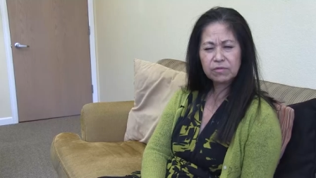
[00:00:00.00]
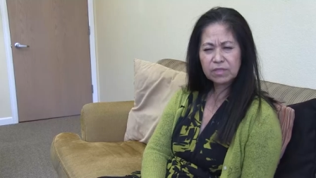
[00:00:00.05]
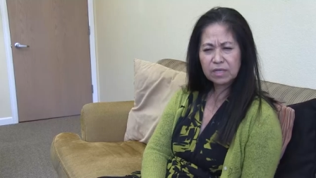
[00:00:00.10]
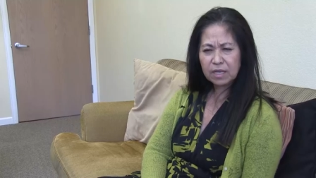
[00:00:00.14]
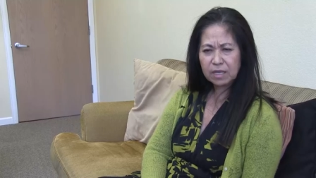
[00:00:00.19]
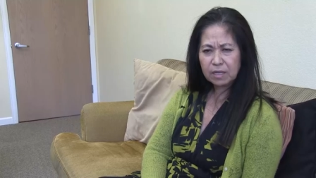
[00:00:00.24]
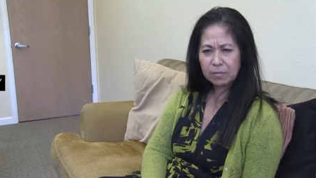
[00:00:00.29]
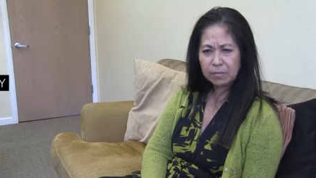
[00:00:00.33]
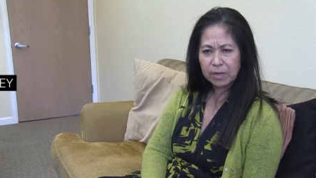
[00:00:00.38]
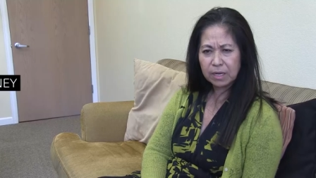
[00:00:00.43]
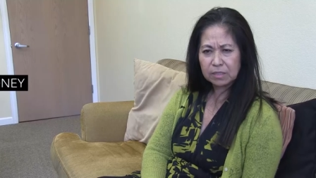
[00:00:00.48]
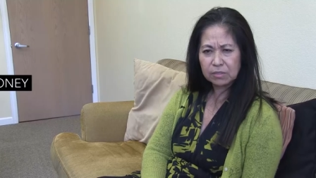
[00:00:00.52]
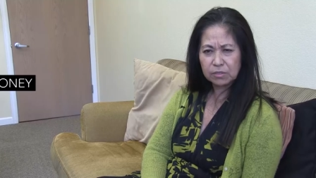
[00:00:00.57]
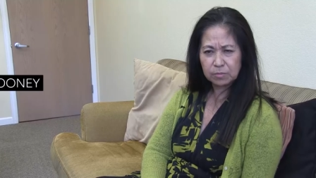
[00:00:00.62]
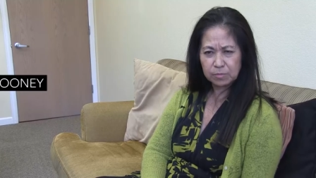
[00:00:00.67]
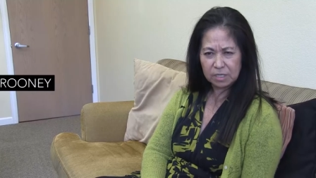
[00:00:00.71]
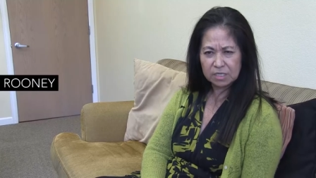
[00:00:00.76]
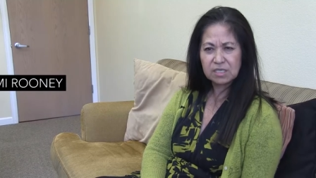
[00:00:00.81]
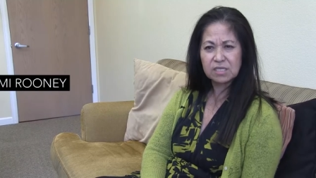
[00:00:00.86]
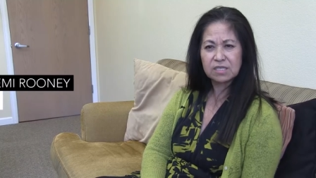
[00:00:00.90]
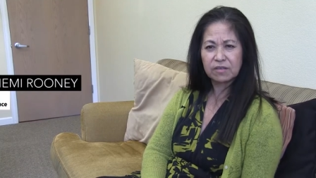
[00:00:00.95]
you think about
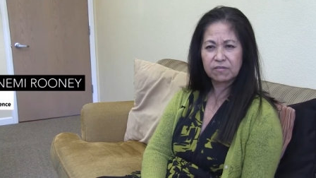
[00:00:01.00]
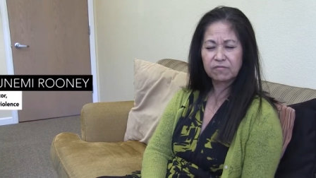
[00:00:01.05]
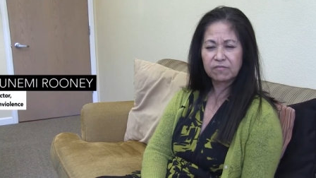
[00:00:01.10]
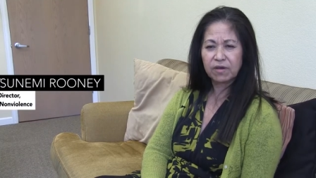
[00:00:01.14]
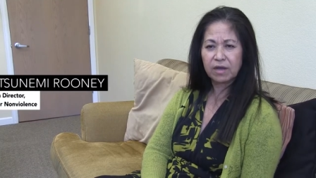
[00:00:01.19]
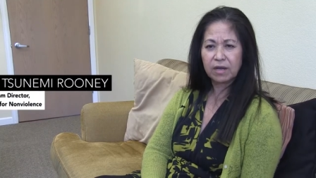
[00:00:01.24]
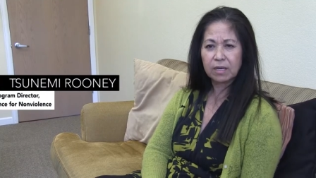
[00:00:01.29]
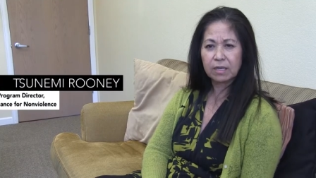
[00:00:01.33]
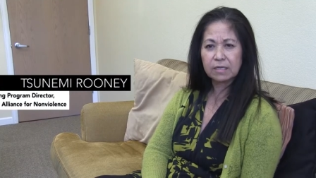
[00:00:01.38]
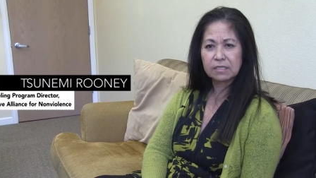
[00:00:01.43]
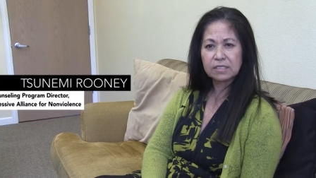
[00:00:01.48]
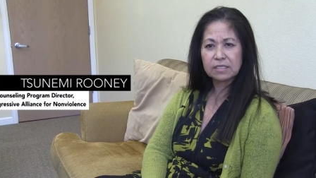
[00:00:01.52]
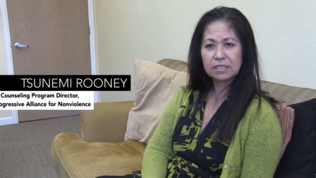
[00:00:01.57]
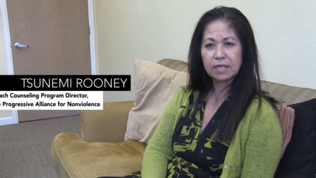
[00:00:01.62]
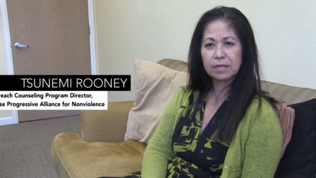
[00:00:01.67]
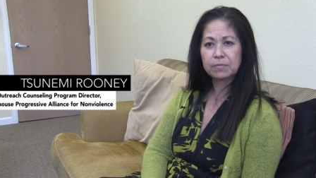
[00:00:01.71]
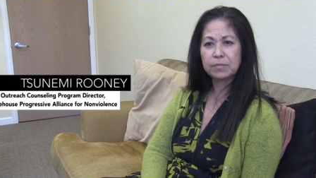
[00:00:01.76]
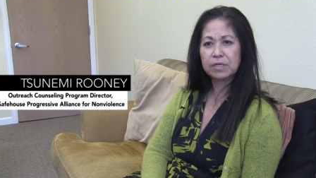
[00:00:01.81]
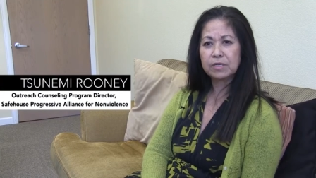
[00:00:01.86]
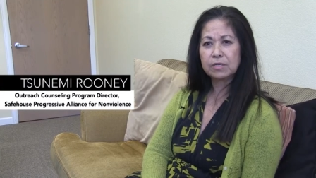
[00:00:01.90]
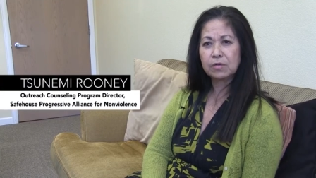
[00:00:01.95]
domestic violence,
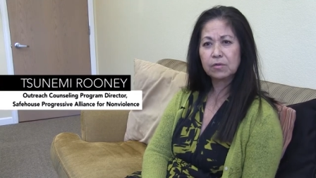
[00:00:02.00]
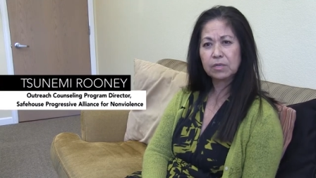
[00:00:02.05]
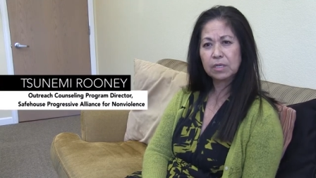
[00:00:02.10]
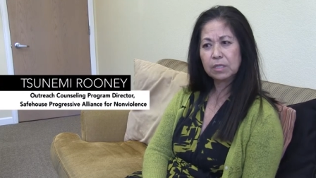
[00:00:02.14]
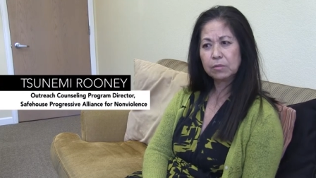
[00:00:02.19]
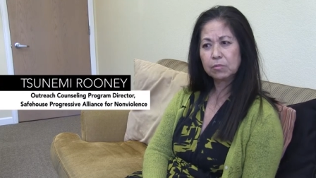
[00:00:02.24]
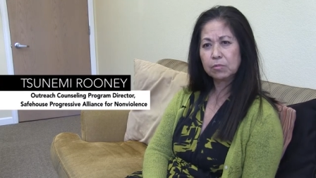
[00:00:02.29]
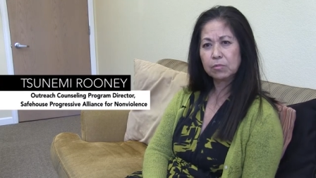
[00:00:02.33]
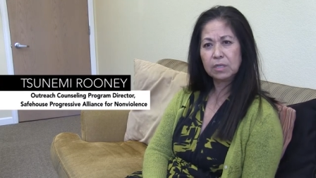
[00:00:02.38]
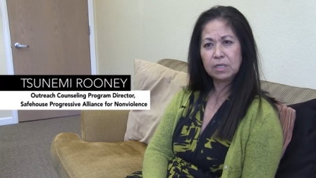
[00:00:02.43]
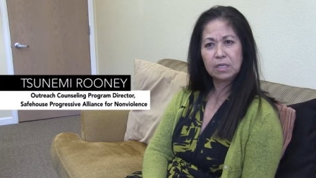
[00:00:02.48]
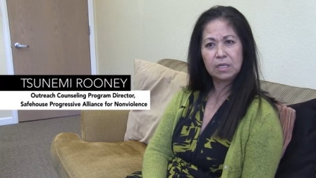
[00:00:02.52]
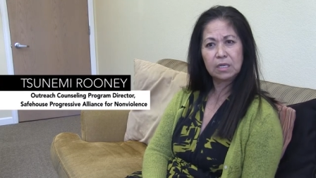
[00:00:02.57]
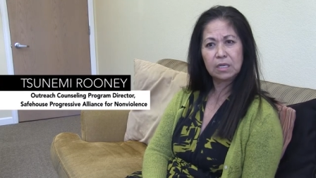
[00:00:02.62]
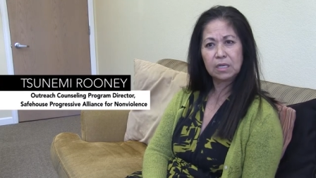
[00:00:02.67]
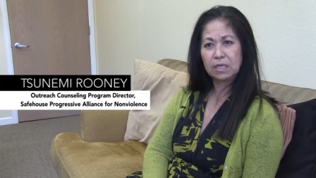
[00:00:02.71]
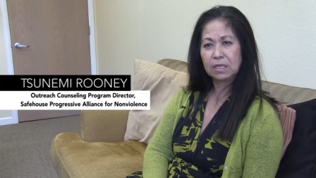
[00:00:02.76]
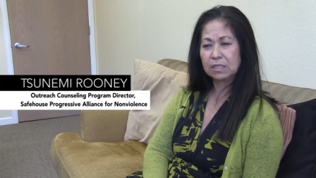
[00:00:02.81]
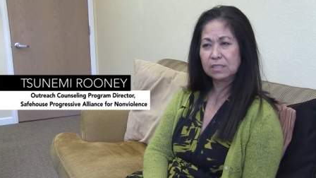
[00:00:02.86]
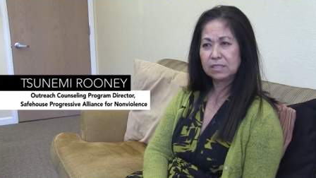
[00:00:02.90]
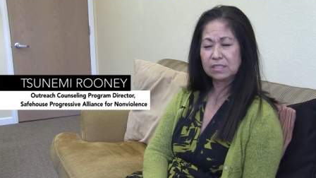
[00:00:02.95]
um, you know, it
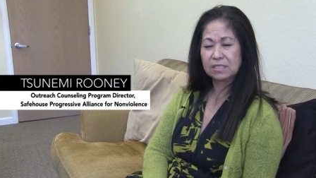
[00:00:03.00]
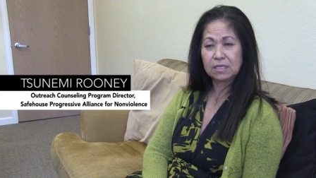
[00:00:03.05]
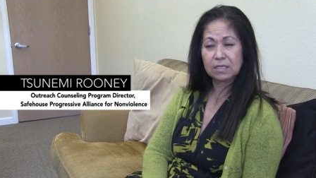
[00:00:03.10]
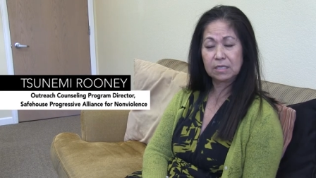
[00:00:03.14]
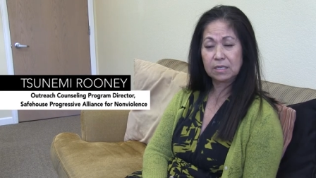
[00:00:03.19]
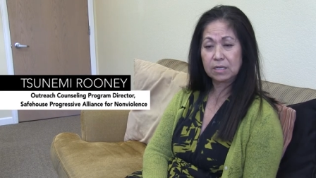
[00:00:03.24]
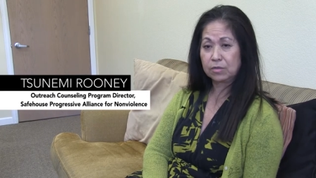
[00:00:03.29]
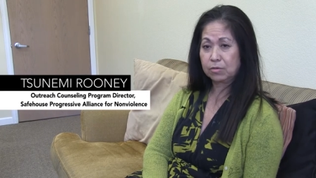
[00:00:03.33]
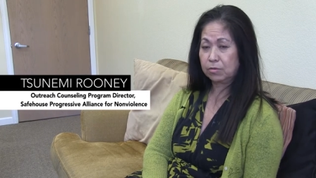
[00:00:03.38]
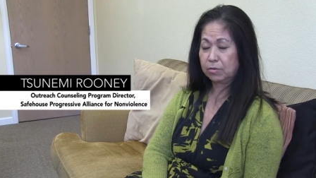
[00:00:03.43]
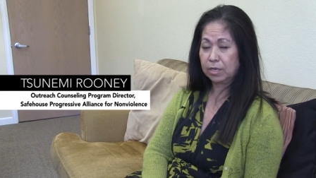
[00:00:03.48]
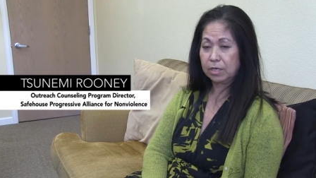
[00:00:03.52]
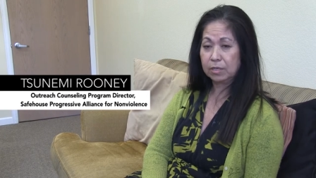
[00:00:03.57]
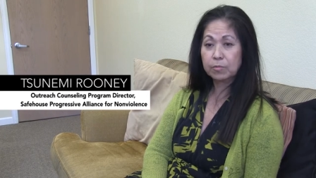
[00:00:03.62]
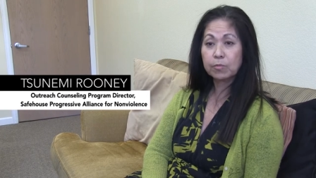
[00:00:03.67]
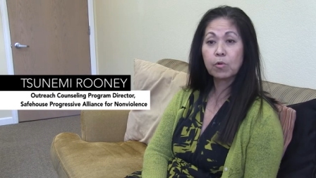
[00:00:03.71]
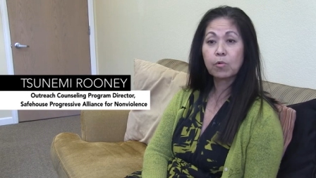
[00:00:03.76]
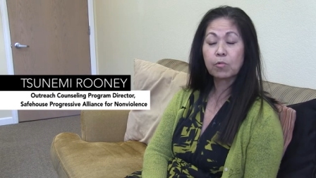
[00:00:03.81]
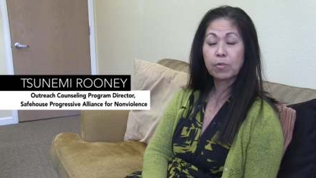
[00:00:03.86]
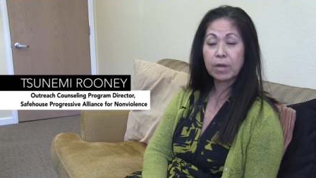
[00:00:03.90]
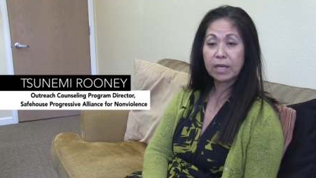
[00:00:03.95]
really, it's the
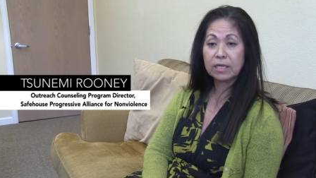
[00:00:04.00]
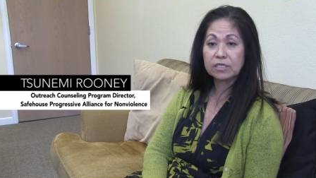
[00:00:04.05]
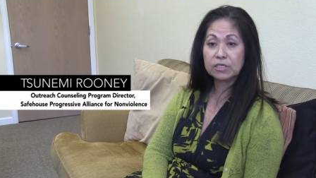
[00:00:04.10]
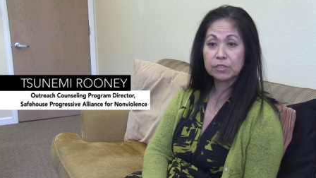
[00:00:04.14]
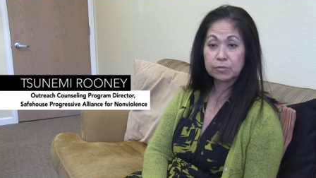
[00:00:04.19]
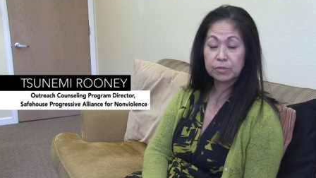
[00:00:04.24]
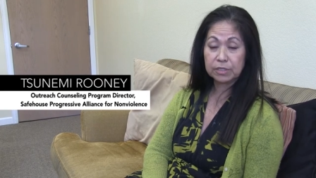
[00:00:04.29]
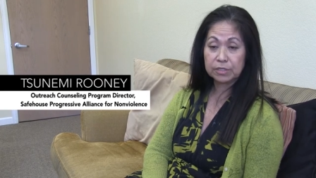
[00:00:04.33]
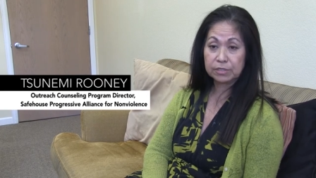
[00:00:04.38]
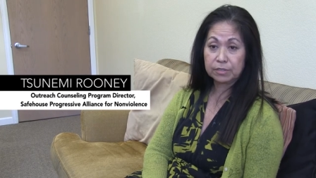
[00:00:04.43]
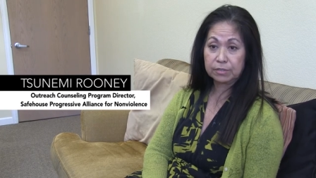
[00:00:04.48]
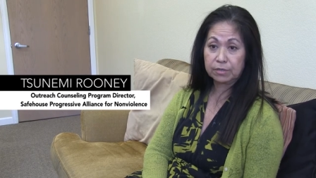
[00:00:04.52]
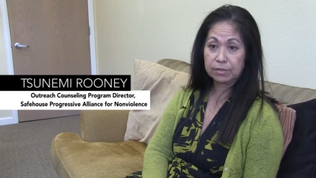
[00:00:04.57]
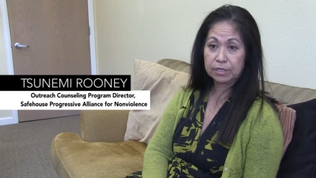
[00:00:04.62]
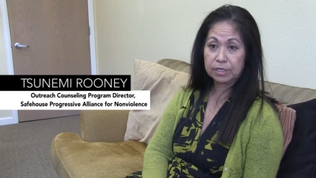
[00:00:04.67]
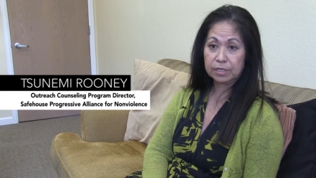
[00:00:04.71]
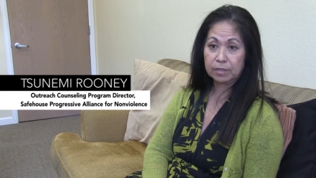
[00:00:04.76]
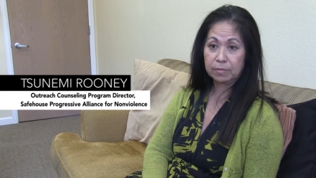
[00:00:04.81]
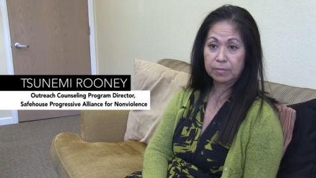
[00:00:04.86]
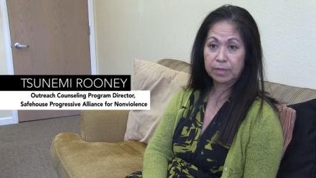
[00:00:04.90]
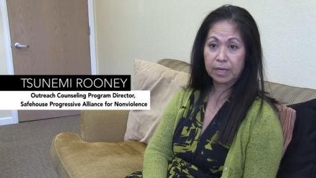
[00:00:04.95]
incredible range we are
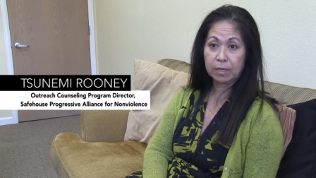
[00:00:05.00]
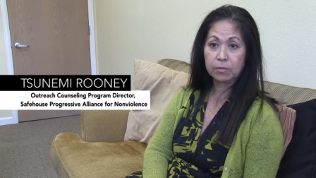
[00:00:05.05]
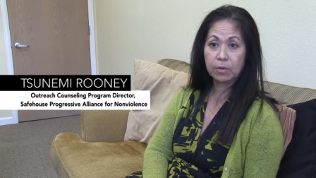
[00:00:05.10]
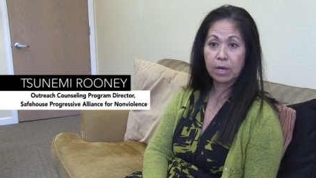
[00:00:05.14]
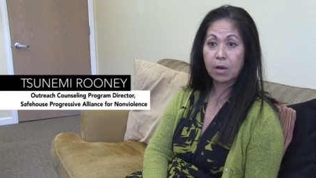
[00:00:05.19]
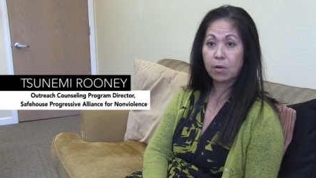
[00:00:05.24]
talking about.